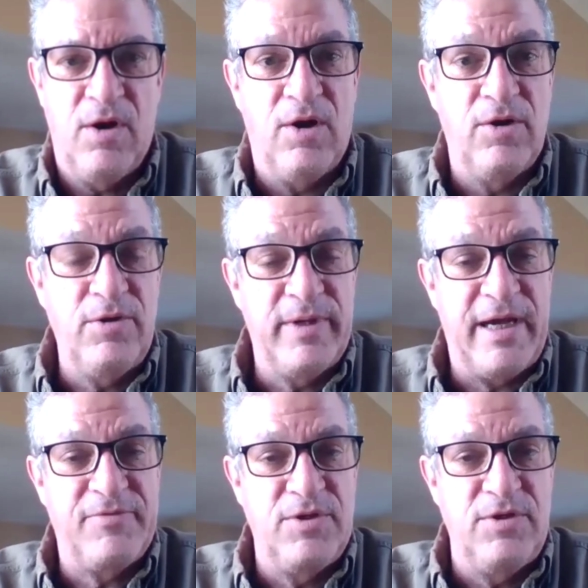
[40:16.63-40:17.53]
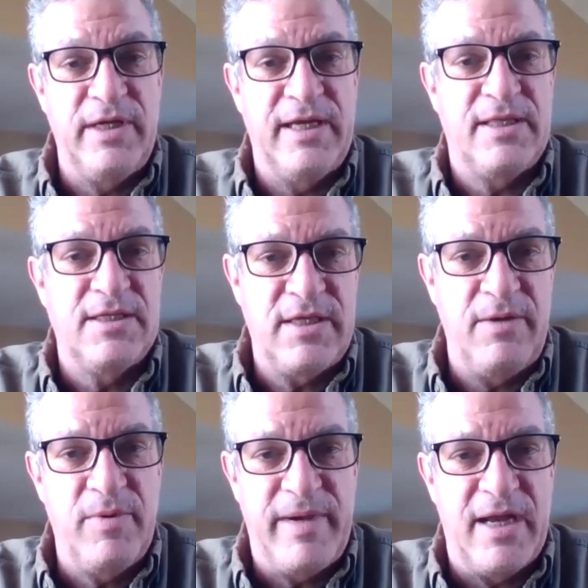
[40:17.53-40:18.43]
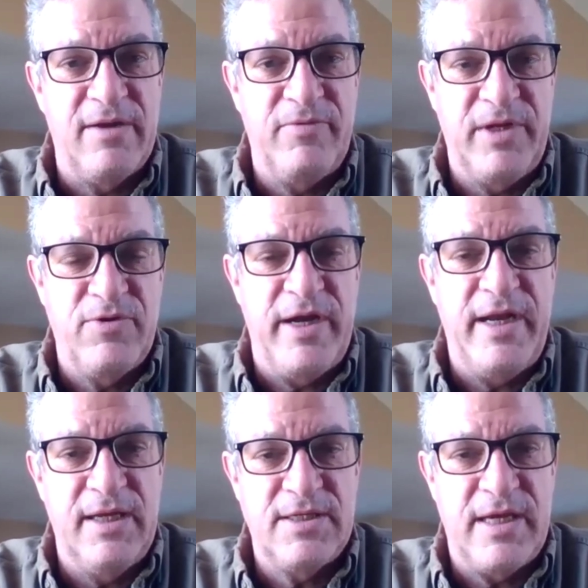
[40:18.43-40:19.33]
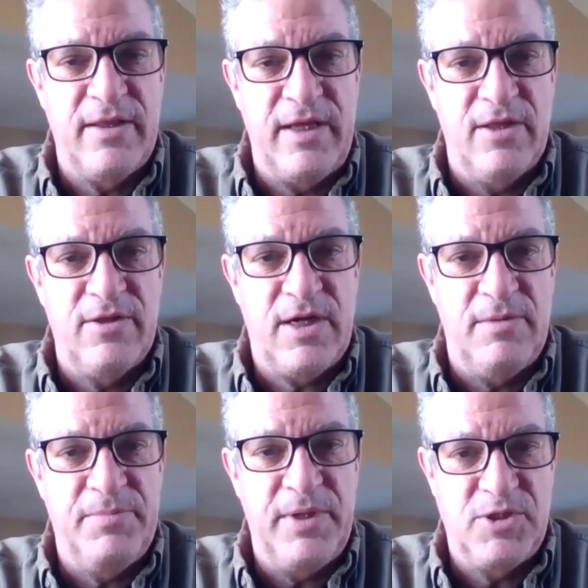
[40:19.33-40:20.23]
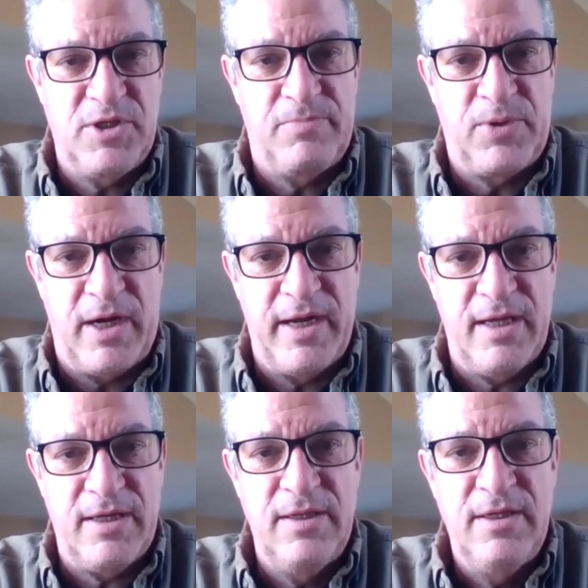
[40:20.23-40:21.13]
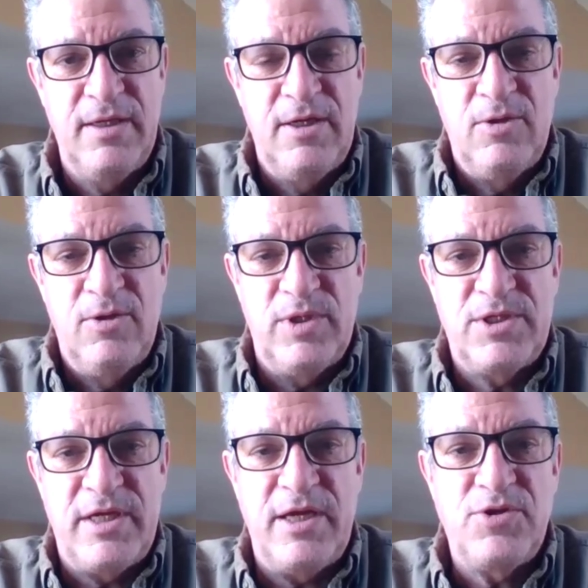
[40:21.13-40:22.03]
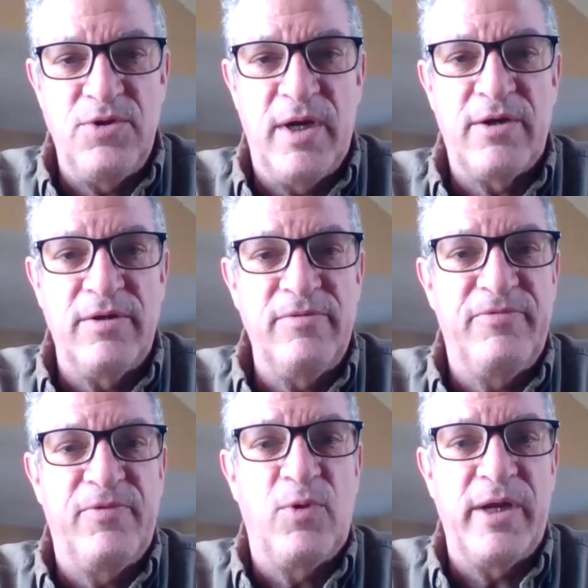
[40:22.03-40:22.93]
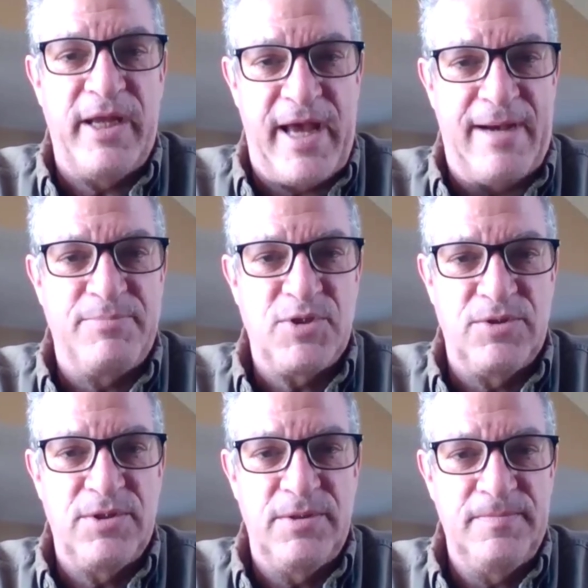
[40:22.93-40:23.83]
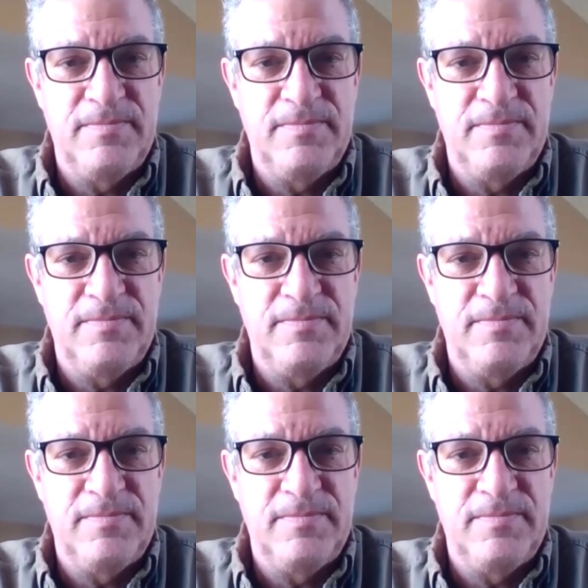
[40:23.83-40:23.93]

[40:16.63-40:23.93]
all you would have to do to get the same amount of ingredients out of the other company's product was take 240 capsules.